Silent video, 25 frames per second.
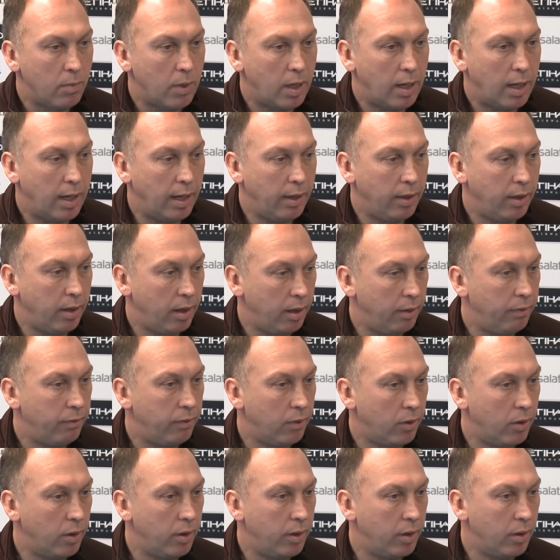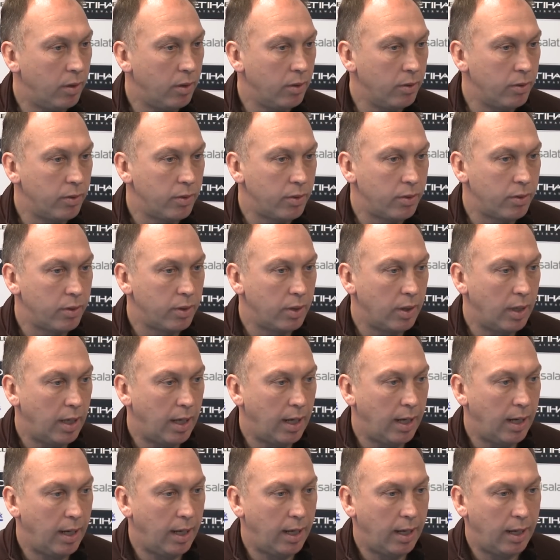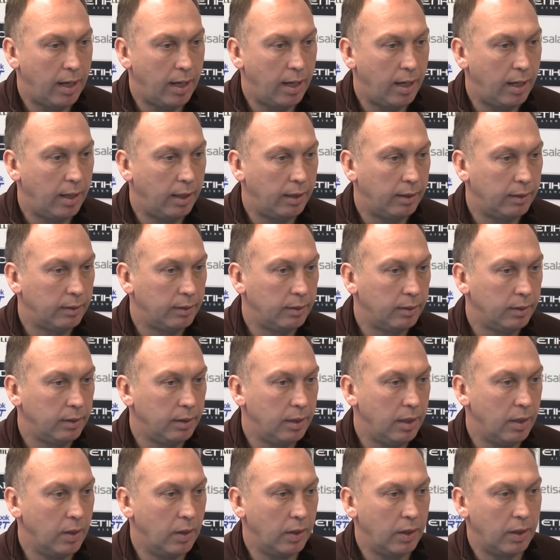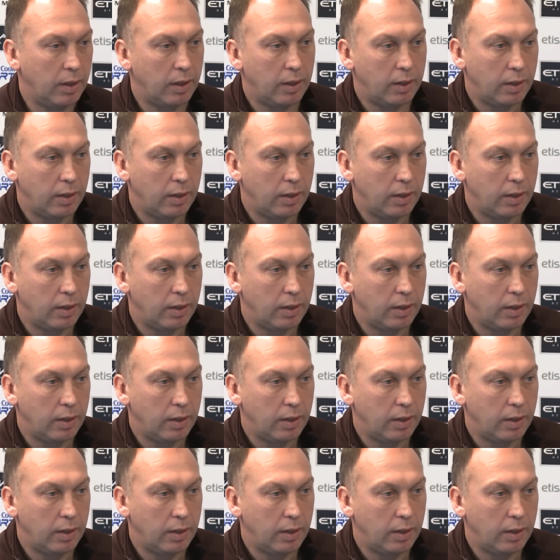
and therefore those, uh, you know,